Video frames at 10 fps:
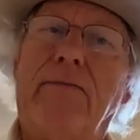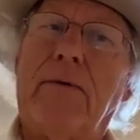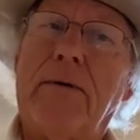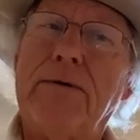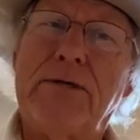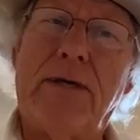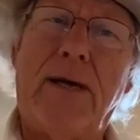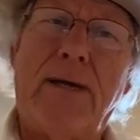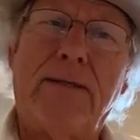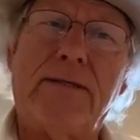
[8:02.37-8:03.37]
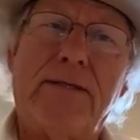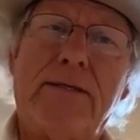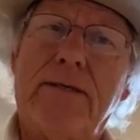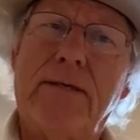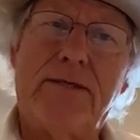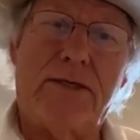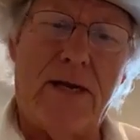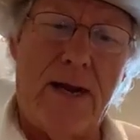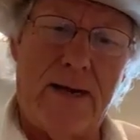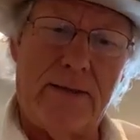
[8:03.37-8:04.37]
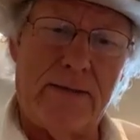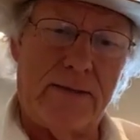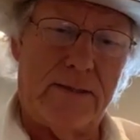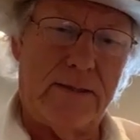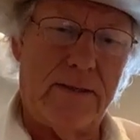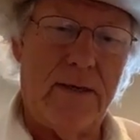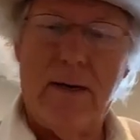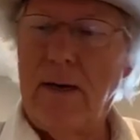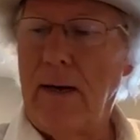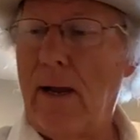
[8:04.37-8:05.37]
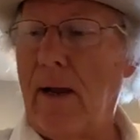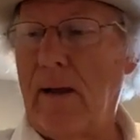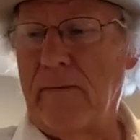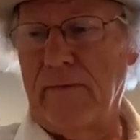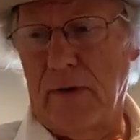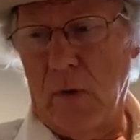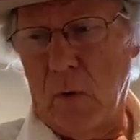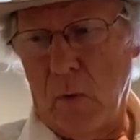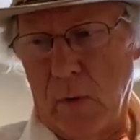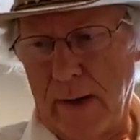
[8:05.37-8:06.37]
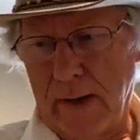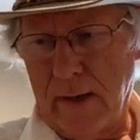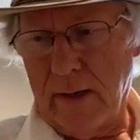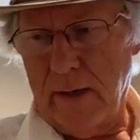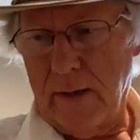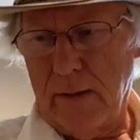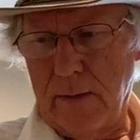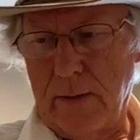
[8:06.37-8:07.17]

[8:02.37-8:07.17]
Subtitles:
for just the chance of knowing you.